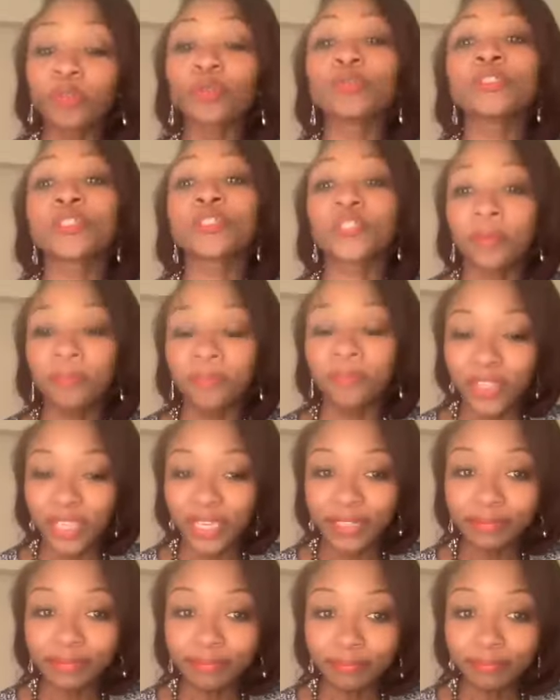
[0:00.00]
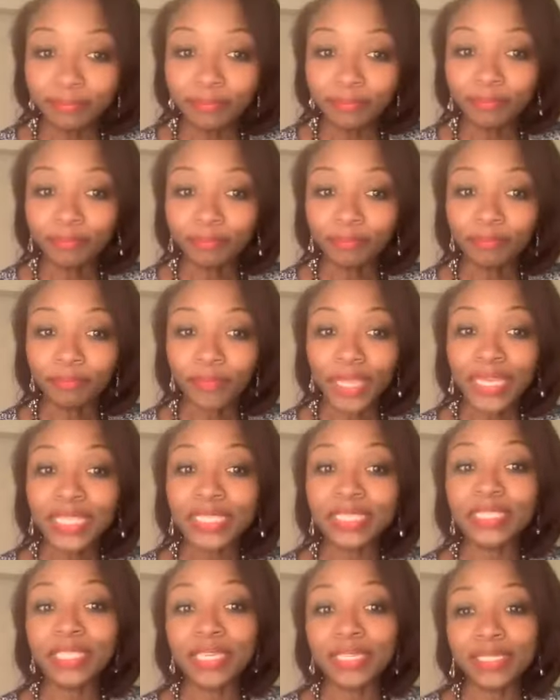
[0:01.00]
to do something,
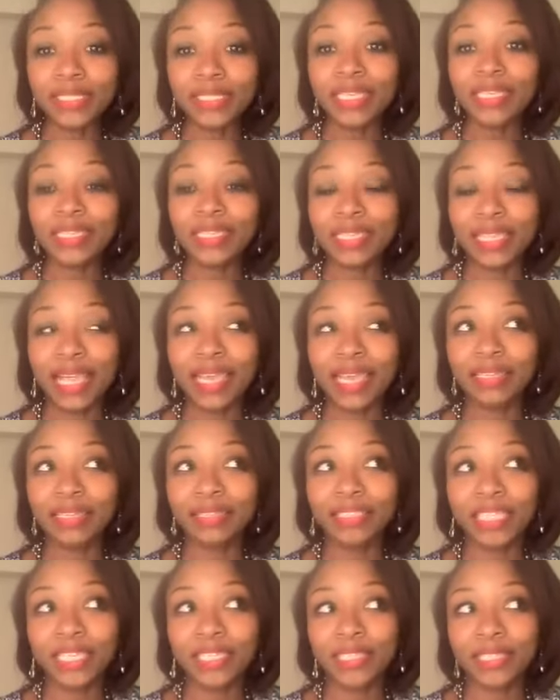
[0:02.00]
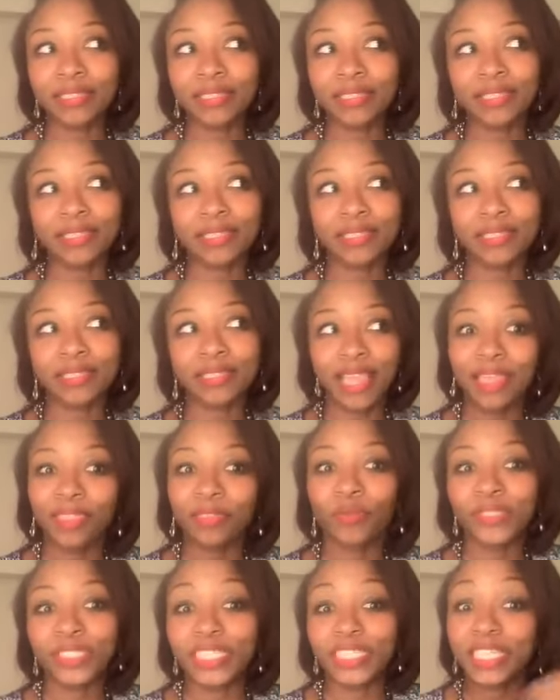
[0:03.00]
it's just, it's like Jesus's death
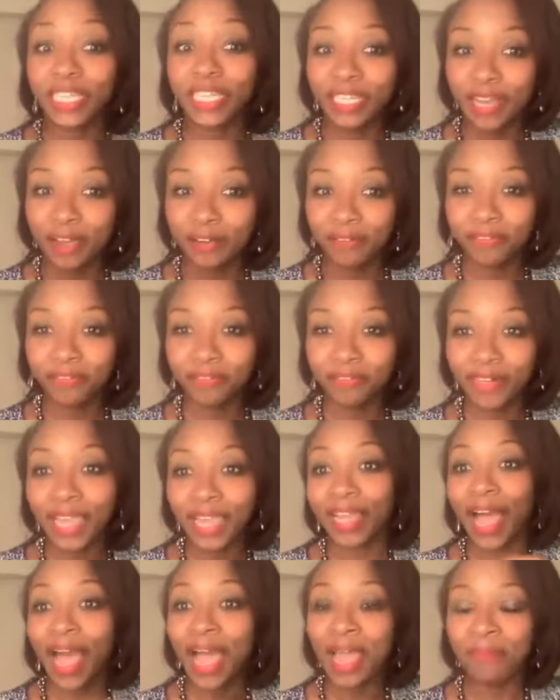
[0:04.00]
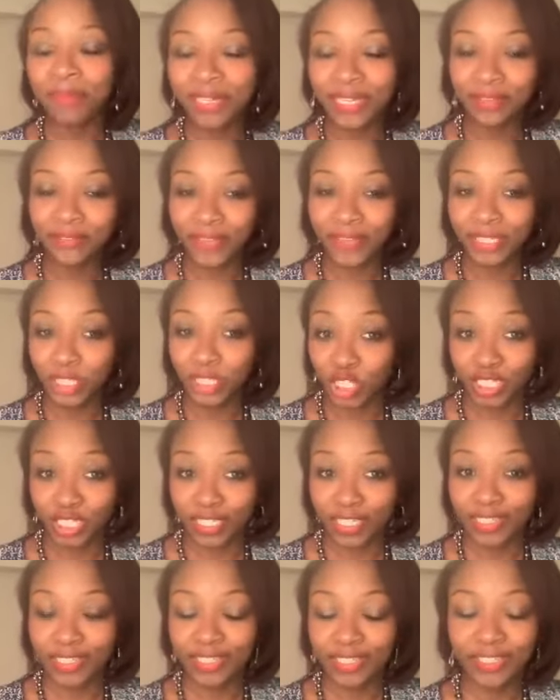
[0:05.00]
wasn't enough. Like I believe in
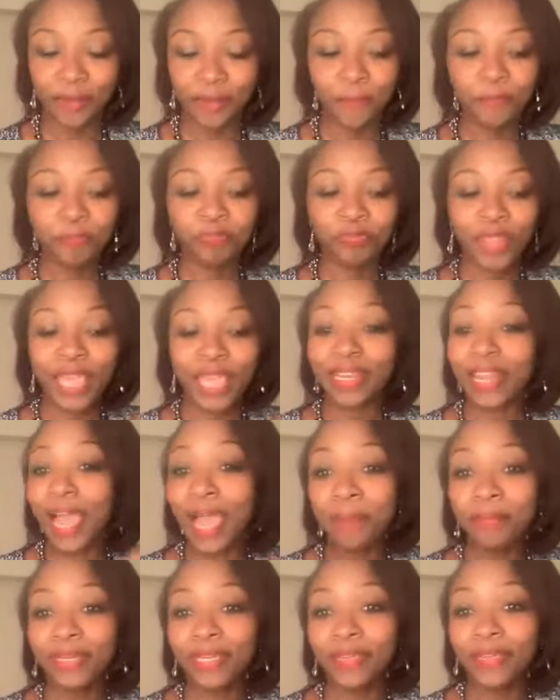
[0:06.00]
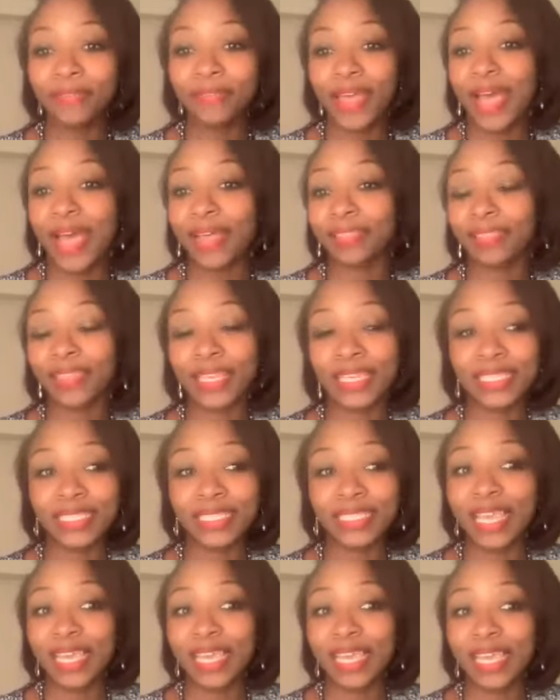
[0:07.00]
Jesus mm-hmm. and I believe that his
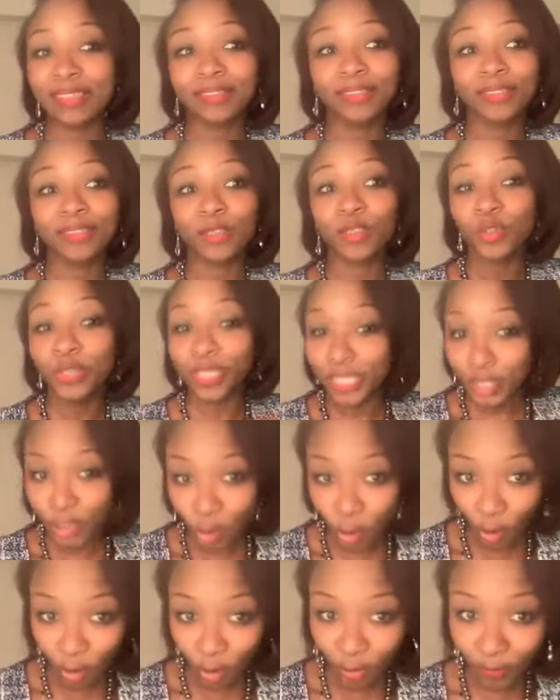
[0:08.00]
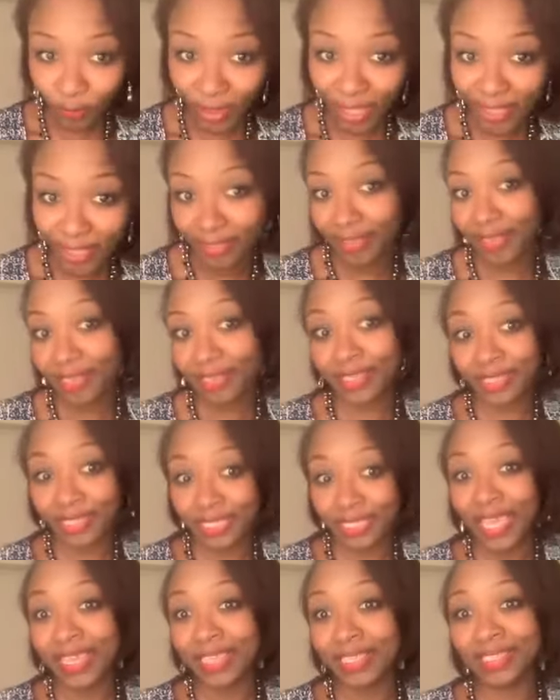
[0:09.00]
death took it all. And it
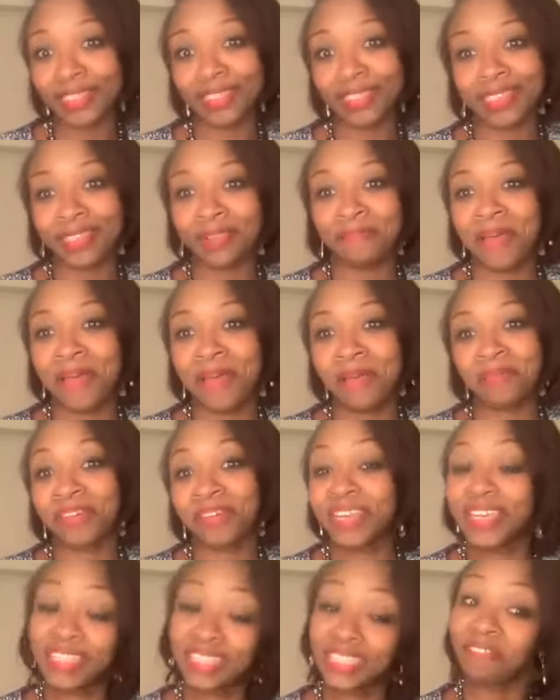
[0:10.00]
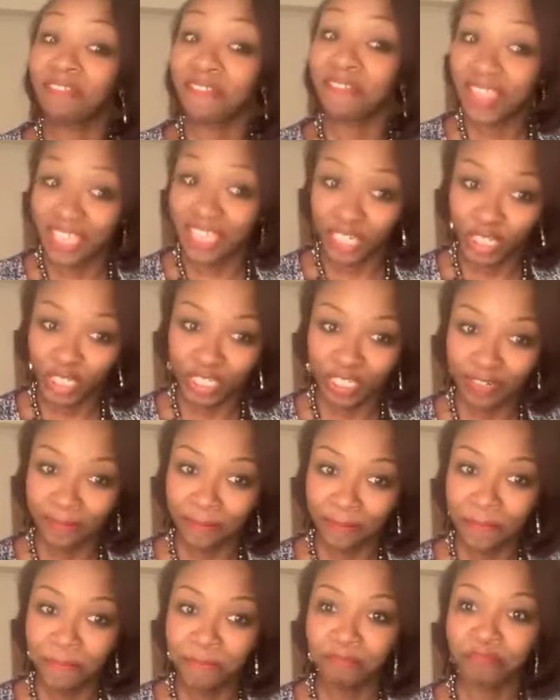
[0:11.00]
says in the Bible, it's finished.
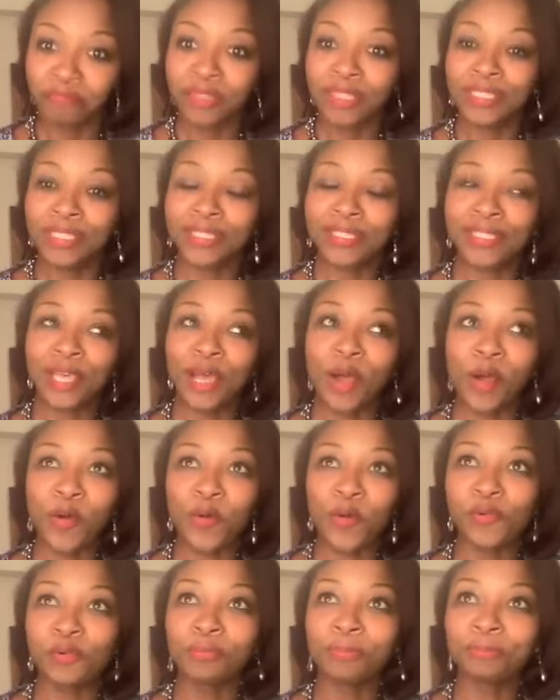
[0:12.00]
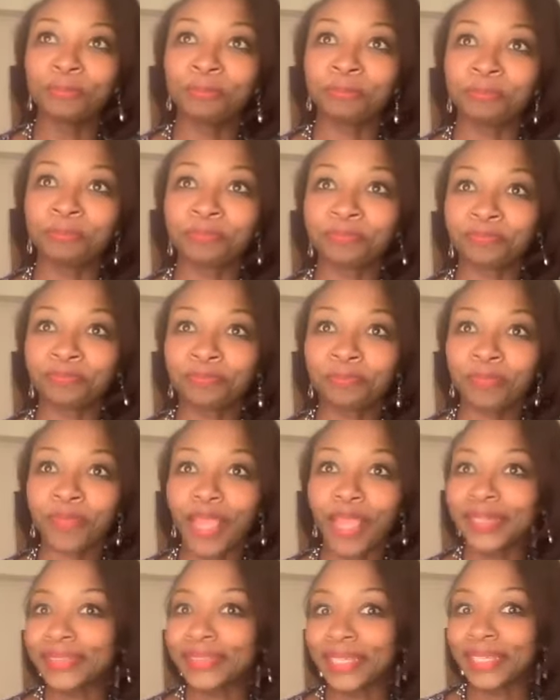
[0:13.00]
Yeah. So
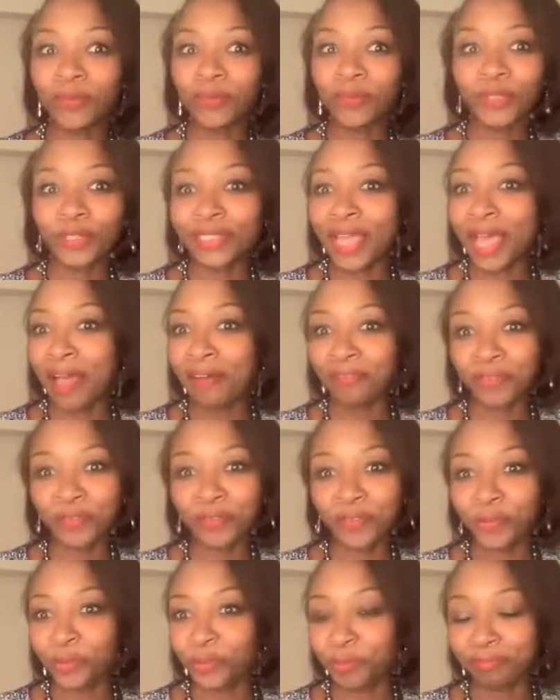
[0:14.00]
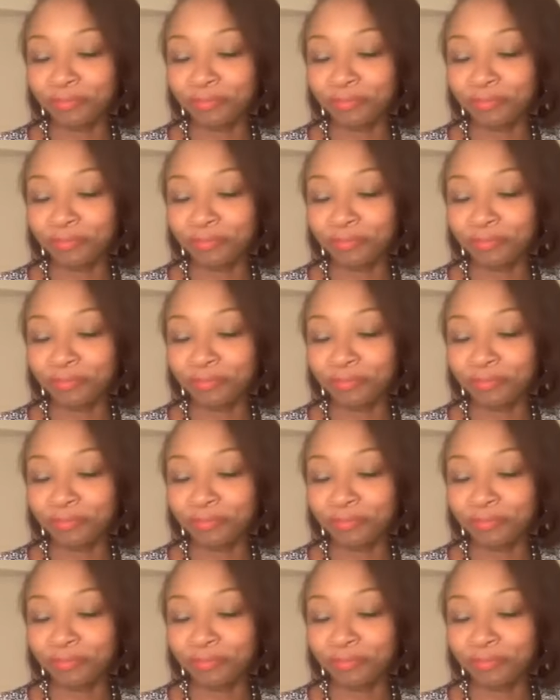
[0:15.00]
I think we don't have to